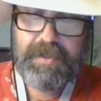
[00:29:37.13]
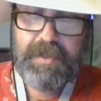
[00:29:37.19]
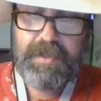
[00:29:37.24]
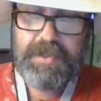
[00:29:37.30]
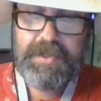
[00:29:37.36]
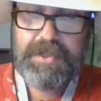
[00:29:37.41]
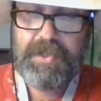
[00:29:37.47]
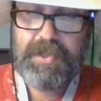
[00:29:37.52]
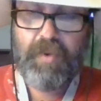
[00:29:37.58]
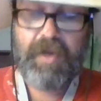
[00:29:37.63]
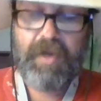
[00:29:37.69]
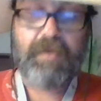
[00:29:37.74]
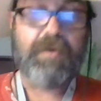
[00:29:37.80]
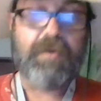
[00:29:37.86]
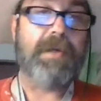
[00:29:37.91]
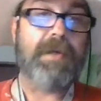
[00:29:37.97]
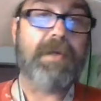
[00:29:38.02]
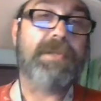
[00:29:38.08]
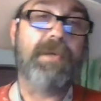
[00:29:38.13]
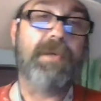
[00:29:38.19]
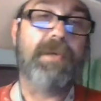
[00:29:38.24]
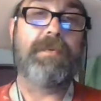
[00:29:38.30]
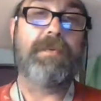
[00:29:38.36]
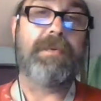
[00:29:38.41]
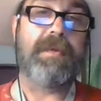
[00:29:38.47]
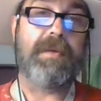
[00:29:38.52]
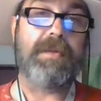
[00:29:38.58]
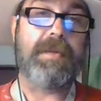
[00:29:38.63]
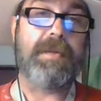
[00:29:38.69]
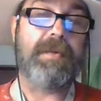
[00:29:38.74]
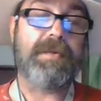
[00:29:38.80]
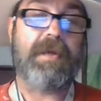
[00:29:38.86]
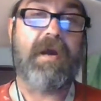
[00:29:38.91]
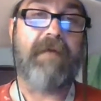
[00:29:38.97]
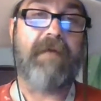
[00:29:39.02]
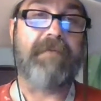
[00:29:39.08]
So where to look. So there's
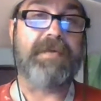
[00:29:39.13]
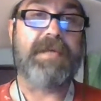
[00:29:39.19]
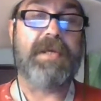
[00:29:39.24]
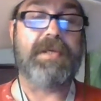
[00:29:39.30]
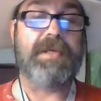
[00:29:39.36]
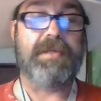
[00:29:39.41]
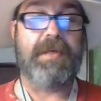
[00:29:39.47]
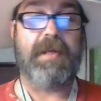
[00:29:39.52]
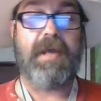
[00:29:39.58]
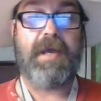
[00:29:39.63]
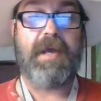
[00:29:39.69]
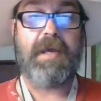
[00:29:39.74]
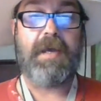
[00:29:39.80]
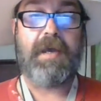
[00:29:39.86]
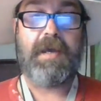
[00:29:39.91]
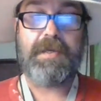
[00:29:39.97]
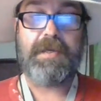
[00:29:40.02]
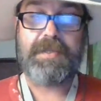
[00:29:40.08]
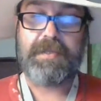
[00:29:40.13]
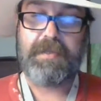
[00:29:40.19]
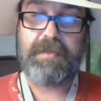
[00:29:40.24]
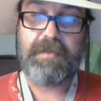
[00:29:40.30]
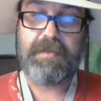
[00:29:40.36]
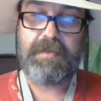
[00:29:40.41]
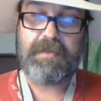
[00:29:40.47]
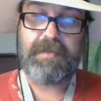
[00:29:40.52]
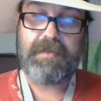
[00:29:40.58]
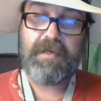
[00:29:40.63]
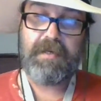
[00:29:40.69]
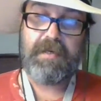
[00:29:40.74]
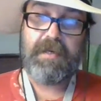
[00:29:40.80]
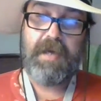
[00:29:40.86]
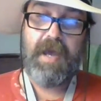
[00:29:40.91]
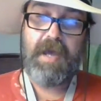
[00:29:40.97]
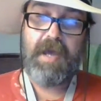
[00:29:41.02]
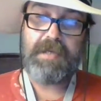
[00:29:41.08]
a conversation that
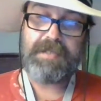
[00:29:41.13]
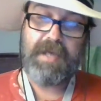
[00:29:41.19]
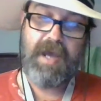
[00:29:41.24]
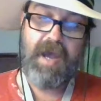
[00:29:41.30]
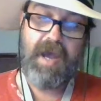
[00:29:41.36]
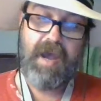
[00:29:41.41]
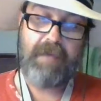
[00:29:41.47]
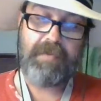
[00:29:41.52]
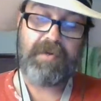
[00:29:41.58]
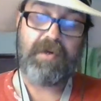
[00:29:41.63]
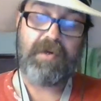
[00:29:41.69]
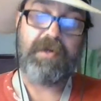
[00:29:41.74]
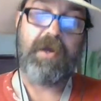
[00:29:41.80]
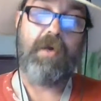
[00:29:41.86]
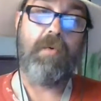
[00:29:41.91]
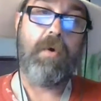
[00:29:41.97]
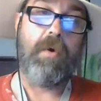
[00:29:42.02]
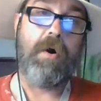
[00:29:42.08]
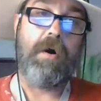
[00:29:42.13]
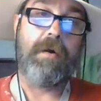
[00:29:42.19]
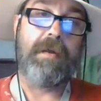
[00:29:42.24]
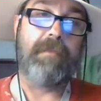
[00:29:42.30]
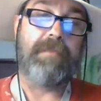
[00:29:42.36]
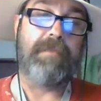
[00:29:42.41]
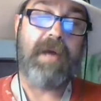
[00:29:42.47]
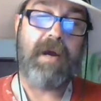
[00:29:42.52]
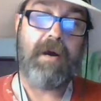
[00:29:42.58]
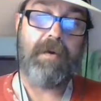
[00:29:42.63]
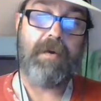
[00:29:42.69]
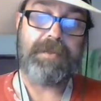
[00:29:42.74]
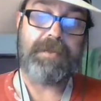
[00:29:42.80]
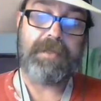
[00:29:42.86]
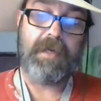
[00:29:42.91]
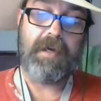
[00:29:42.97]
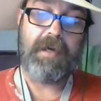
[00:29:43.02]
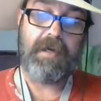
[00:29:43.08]
has to happen or go on about
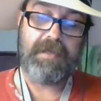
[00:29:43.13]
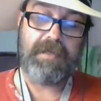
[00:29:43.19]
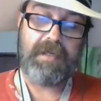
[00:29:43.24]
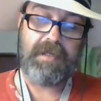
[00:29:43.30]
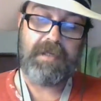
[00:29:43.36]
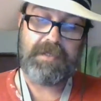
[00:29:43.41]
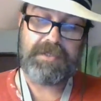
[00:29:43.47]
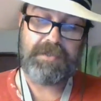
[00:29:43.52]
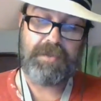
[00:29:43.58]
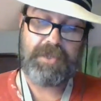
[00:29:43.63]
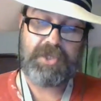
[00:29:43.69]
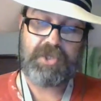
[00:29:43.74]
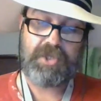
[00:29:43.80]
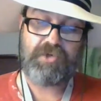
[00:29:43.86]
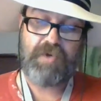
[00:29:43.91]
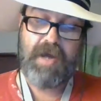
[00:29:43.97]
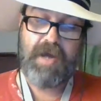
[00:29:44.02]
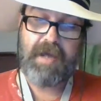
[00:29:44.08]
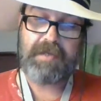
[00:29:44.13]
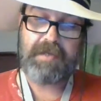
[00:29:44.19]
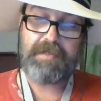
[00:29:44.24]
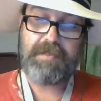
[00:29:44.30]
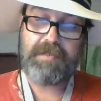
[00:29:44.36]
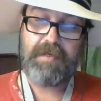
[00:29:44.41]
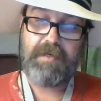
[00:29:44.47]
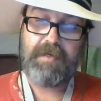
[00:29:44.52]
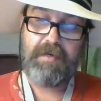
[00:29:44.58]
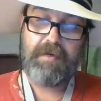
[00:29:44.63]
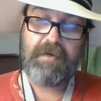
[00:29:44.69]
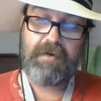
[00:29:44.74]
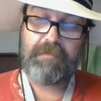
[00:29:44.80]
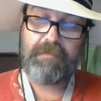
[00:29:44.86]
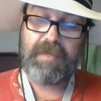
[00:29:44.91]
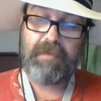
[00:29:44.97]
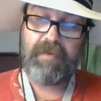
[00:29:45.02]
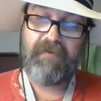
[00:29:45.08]
needing to extract,
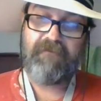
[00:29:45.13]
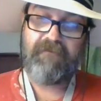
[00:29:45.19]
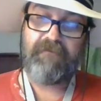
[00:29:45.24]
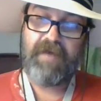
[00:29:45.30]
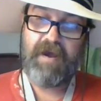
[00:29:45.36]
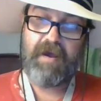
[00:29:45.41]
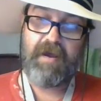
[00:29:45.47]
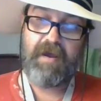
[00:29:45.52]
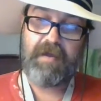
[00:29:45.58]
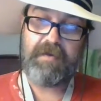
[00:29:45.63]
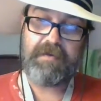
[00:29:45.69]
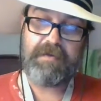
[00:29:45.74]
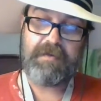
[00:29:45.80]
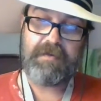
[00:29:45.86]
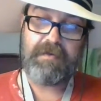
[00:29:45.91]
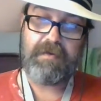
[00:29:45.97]
be able to find